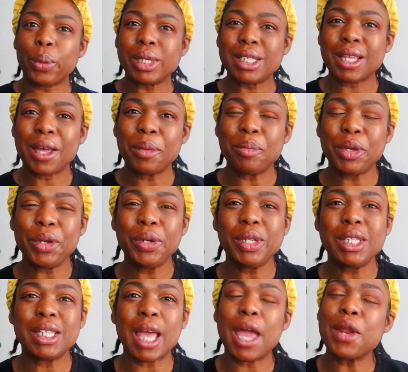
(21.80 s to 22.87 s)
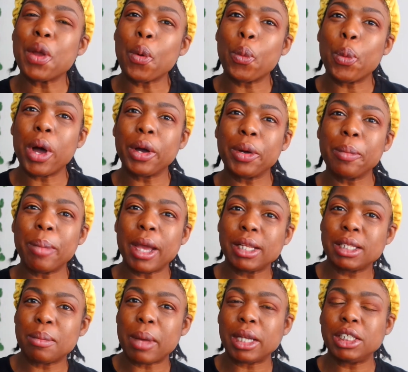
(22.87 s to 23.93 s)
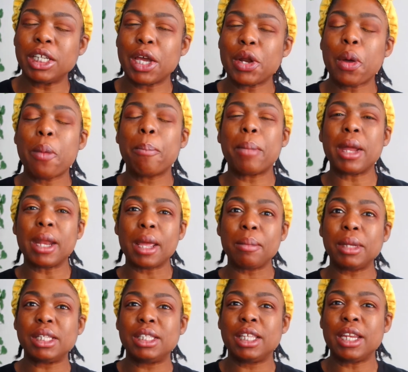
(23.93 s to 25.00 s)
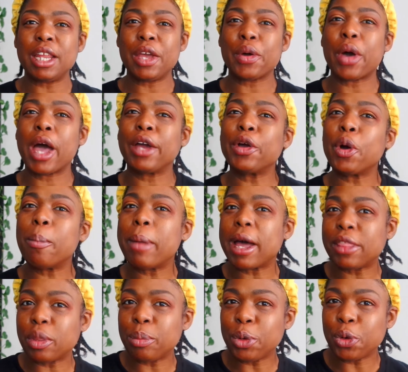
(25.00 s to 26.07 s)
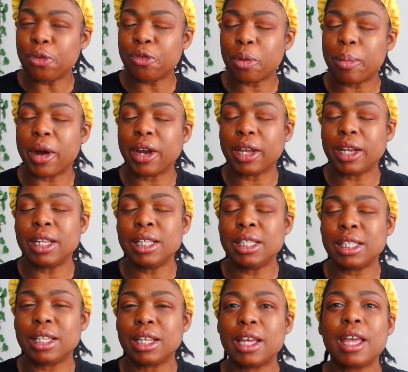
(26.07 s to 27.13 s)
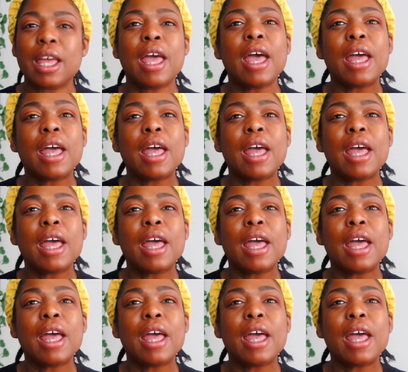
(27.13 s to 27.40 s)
What's up, beauties, and welcome back to my channel. My name is Tanel. I go by the Beautiful Bargainista.